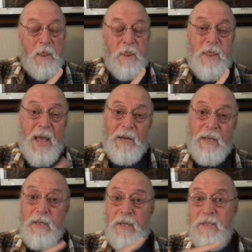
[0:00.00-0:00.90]
then
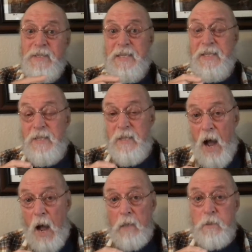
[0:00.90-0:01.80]
it is
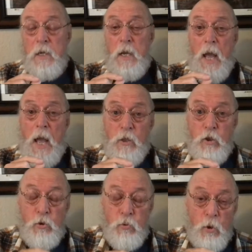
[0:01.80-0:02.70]
not a
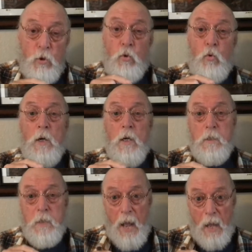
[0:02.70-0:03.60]
true
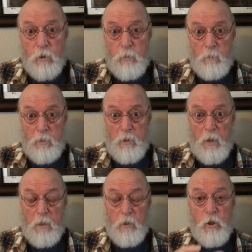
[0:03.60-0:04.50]
attachment
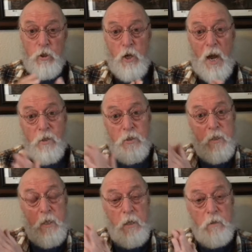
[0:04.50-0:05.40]
pathology. Your child
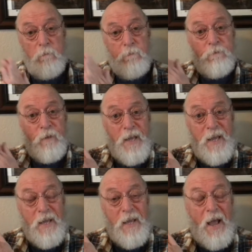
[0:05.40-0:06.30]
seeking to
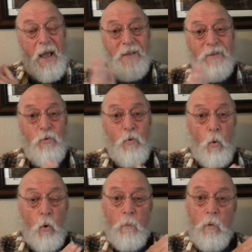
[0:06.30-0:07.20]
flee a
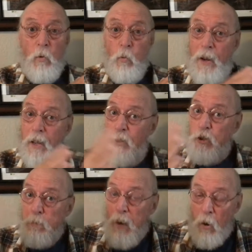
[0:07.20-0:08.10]
normal
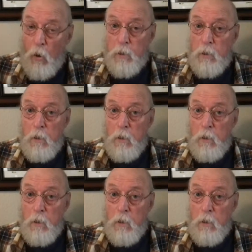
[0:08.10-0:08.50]
range parent.